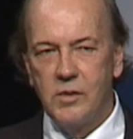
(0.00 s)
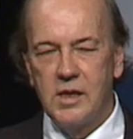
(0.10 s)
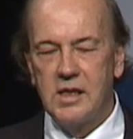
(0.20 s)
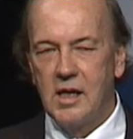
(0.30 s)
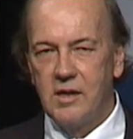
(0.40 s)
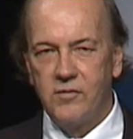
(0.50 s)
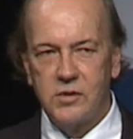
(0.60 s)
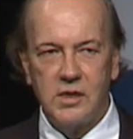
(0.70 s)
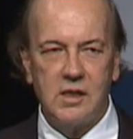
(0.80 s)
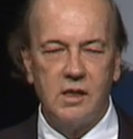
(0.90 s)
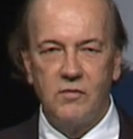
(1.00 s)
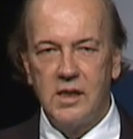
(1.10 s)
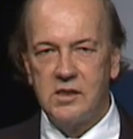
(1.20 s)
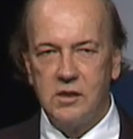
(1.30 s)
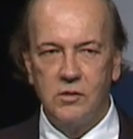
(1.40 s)
way they can. First, they cut
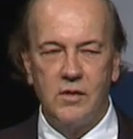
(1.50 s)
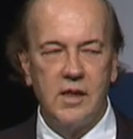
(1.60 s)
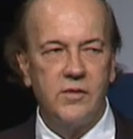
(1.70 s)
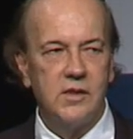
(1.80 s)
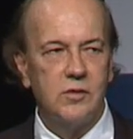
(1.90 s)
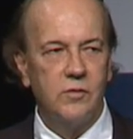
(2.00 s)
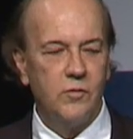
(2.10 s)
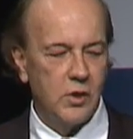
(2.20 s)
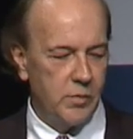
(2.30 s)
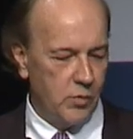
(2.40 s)
rates. They do a lot of things to avoid it.